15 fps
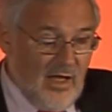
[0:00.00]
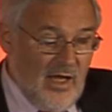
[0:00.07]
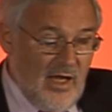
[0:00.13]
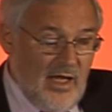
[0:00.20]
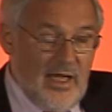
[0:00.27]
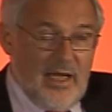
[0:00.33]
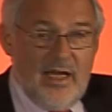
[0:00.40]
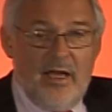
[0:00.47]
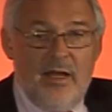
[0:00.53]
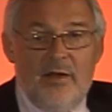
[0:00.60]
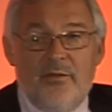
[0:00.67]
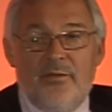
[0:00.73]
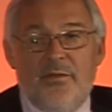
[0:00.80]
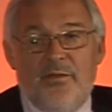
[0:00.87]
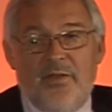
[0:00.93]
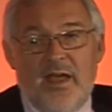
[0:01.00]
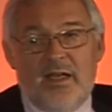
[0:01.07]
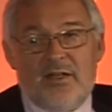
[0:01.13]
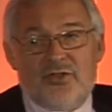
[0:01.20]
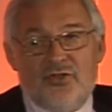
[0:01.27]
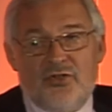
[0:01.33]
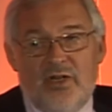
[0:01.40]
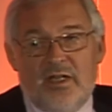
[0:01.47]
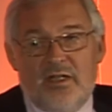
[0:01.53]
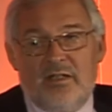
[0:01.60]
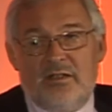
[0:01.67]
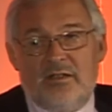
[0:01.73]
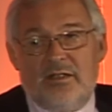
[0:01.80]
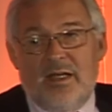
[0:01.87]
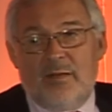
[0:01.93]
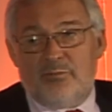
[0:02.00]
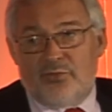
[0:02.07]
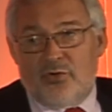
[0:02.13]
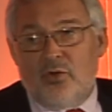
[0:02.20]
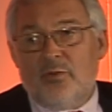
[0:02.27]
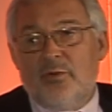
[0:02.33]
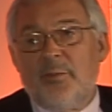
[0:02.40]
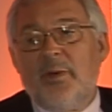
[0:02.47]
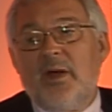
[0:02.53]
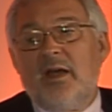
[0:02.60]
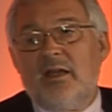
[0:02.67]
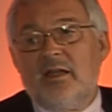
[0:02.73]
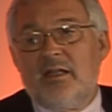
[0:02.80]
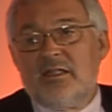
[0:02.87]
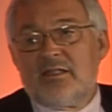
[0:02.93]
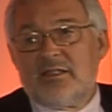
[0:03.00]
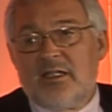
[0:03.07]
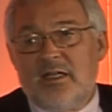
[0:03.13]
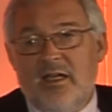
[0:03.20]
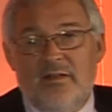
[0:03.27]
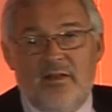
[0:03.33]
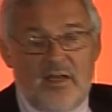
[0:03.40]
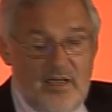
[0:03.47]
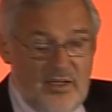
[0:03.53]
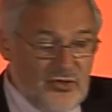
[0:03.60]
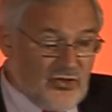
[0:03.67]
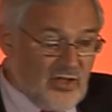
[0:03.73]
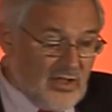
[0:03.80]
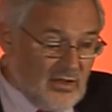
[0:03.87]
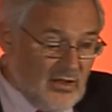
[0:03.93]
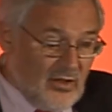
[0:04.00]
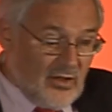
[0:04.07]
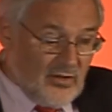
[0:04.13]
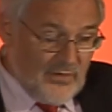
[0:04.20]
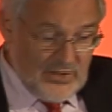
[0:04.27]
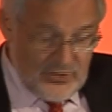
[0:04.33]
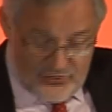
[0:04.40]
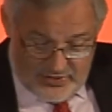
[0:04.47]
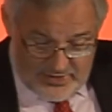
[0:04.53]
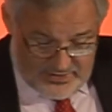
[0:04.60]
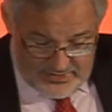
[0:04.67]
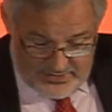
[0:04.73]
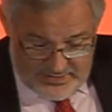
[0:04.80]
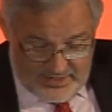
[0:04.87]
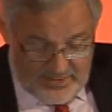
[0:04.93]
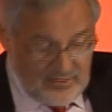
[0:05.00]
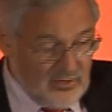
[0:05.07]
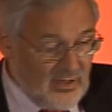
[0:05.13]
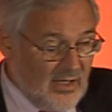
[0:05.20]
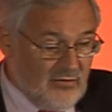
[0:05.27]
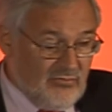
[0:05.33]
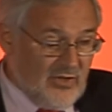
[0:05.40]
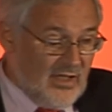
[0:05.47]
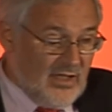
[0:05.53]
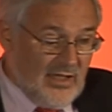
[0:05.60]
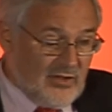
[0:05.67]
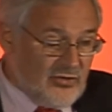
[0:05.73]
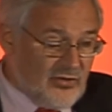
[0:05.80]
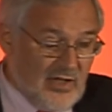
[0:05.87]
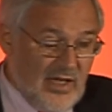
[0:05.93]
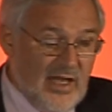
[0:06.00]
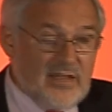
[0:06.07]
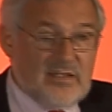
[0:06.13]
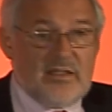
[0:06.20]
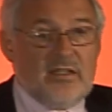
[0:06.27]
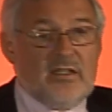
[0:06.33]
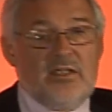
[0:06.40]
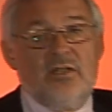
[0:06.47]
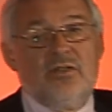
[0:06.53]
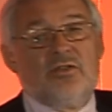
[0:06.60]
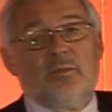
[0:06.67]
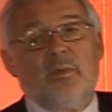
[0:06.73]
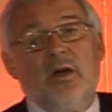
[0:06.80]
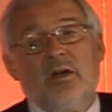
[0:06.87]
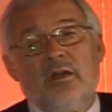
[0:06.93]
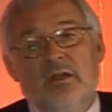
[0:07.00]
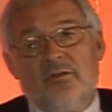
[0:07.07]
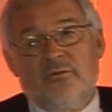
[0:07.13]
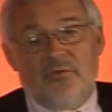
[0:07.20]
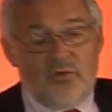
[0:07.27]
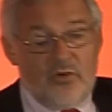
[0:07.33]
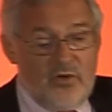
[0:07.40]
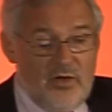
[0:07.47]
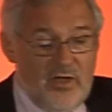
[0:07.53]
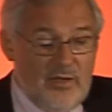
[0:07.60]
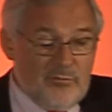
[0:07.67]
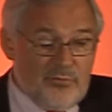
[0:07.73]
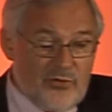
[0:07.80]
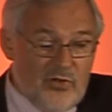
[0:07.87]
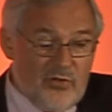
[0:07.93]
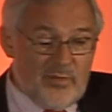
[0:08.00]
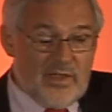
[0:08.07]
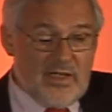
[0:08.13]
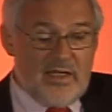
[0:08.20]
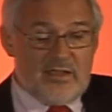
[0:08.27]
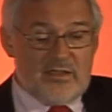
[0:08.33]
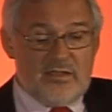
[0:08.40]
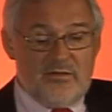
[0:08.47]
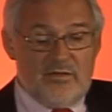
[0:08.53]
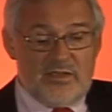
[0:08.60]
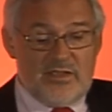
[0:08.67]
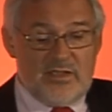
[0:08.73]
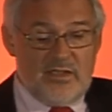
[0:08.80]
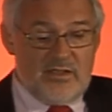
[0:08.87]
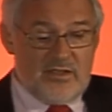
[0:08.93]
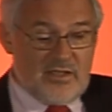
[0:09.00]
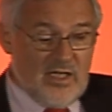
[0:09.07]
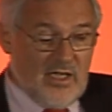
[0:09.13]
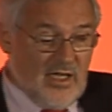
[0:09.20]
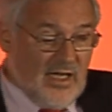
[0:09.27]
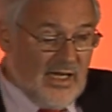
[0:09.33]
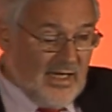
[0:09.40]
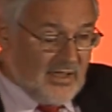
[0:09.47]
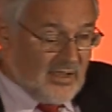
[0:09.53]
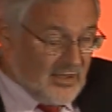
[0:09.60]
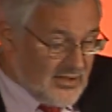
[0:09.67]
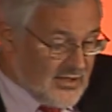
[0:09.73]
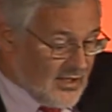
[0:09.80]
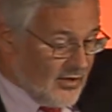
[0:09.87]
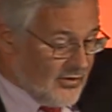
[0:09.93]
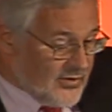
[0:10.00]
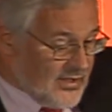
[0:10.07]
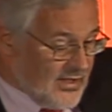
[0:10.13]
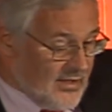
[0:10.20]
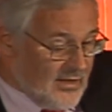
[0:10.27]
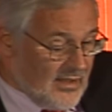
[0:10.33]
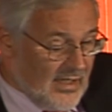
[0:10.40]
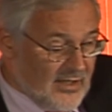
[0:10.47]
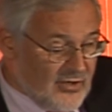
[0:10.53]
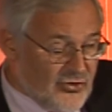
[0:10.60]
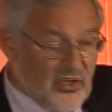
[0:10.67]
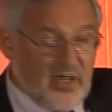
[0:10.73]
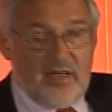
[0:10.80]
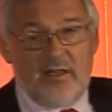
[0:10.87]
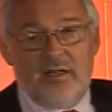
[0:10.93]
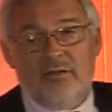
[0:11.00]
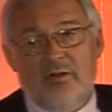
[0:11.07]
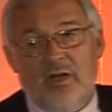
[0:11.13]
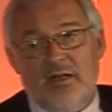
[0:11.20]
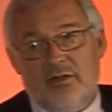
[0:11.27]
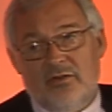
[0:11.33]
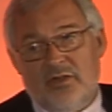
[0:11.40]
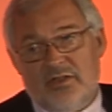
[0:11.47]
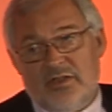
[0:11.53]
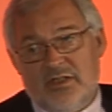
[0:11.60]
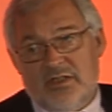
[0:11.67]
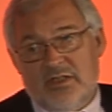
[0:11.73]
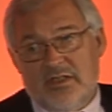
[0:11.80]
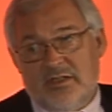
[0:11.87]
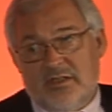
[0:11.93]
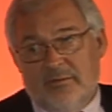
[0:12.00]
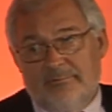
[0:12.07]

That brought the pioneers together and triggered a lot of interest and really created a huge market for improvement activities and consulting and training right across the system.